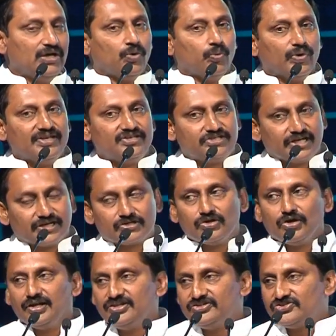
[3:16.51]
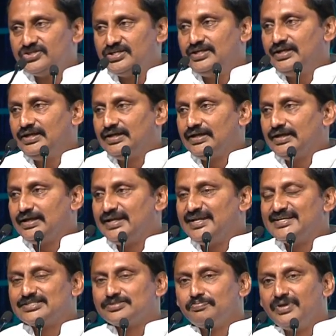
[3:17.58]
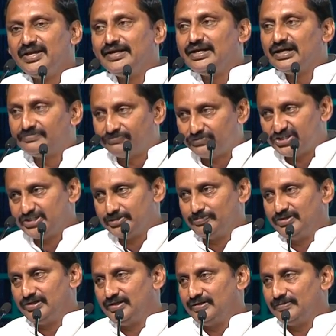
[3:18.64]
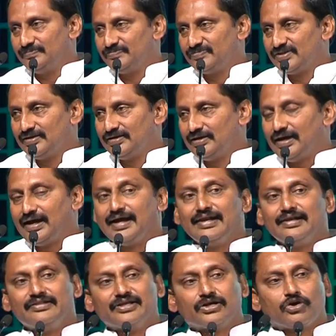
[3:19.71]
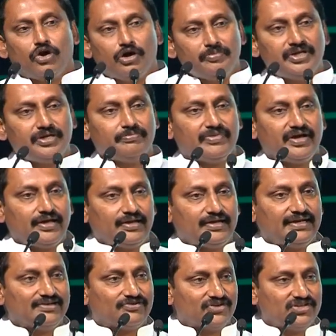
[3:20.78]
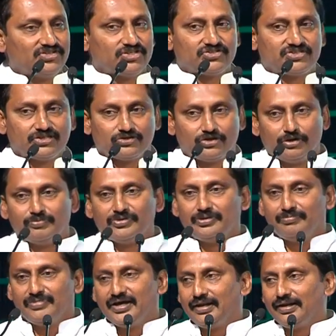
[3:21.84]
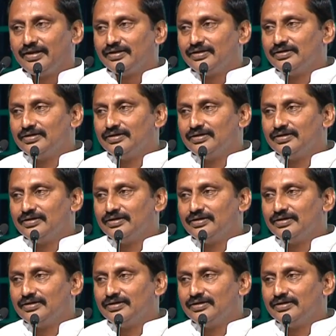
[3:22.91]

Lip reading: When technology is made affordable and the common man, it reaches the common man,